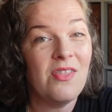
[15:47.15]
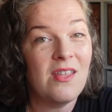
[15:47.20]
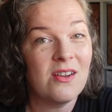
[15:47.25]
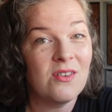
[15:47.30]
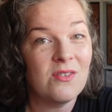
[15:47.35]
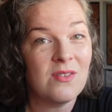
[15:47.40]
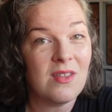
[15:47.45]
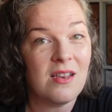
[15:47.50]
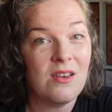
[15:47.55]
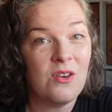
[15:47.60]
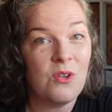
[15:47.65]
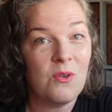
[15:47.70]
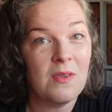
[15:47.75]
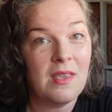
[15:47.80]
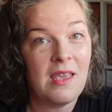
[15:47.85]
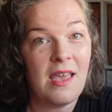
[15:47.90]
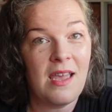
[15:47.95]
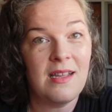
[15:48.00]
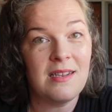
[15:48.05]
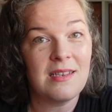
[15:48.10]
there's a new
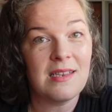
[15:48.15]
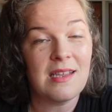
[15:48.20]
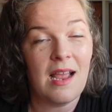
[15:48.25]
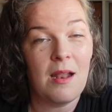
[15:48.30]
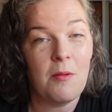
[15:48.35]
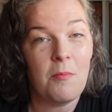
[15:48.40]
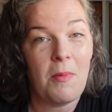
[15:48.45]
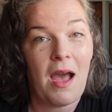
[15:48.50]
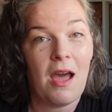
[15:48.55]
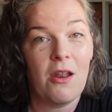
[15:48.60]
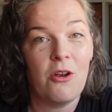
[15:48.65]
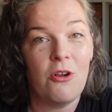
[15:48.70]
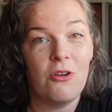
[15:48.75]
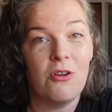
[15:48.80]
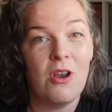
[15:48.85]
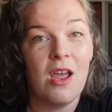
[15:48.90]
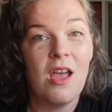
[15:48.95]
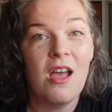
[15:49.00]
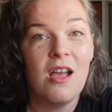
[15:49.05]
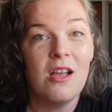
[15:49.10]
kit and pattern